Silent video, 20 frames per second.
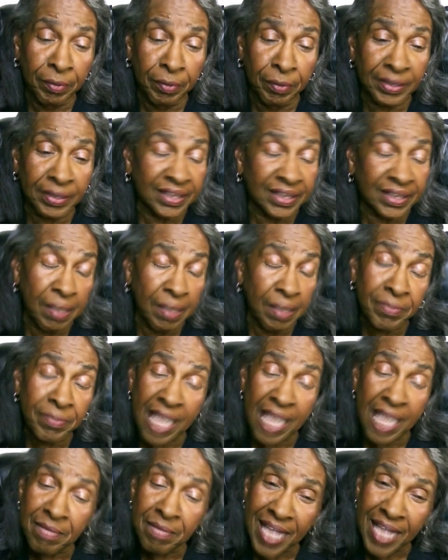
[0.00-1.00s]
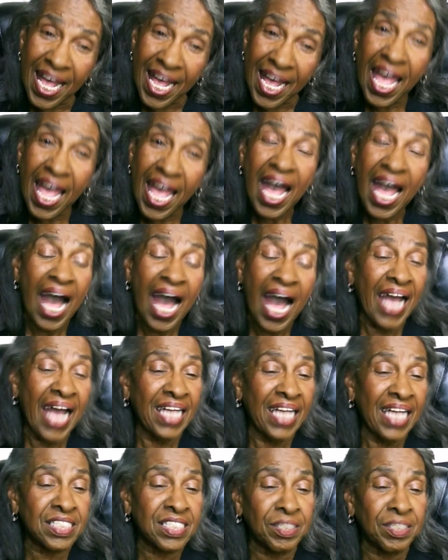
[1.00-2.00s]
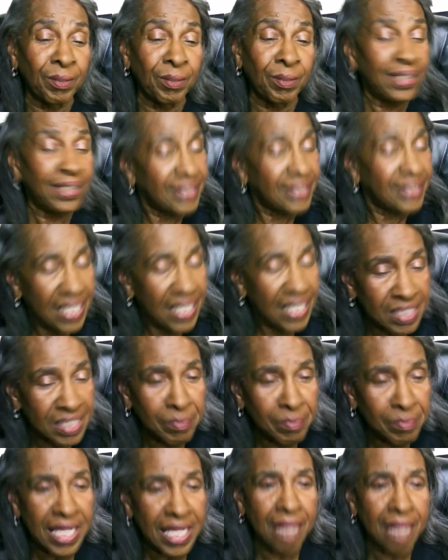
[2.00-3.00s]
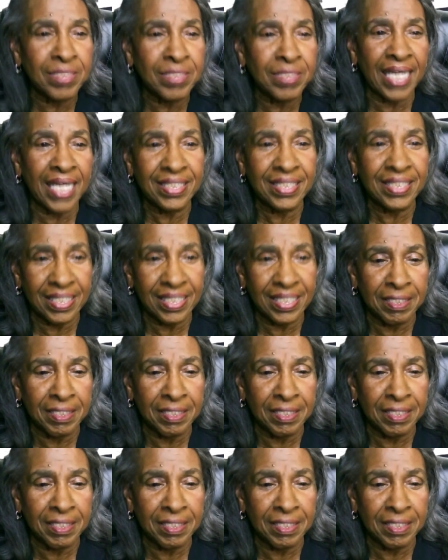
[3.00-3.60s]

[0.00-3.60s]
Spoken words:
Sometimes I had students, sometimes I didn't.